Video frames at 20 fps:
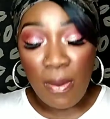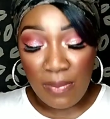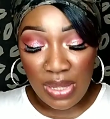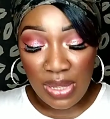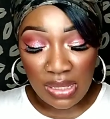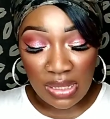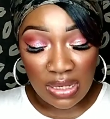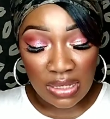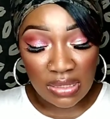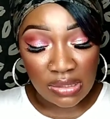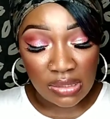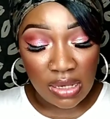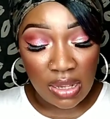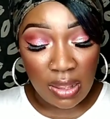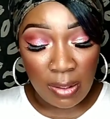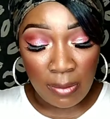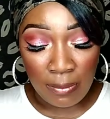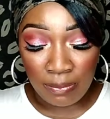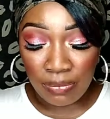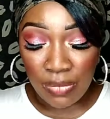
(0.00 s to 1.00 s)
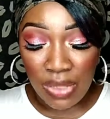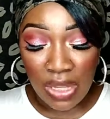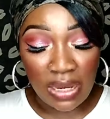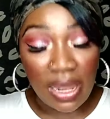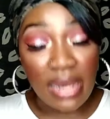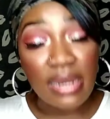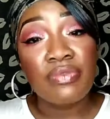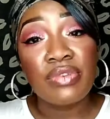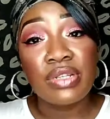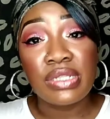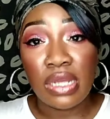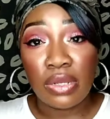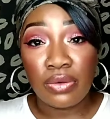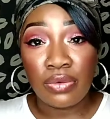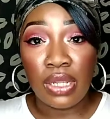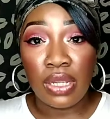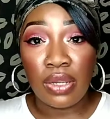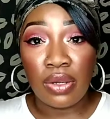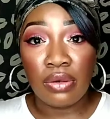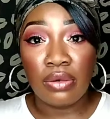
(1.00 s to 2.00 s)
because a lot of us
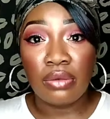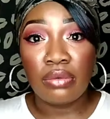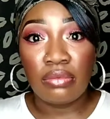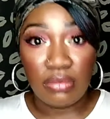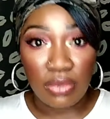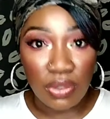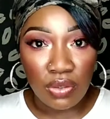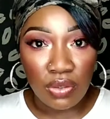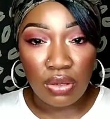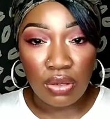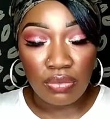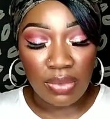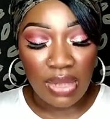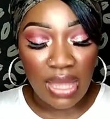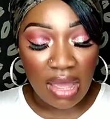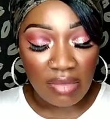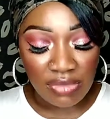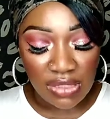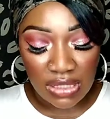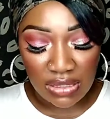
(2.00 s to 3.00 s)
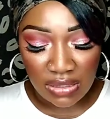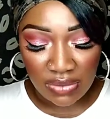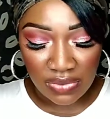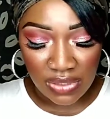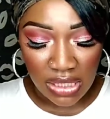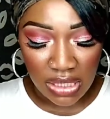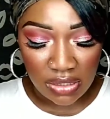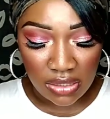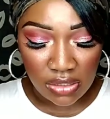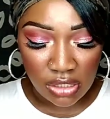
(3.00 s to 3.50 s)
out here, we have sensitive skin.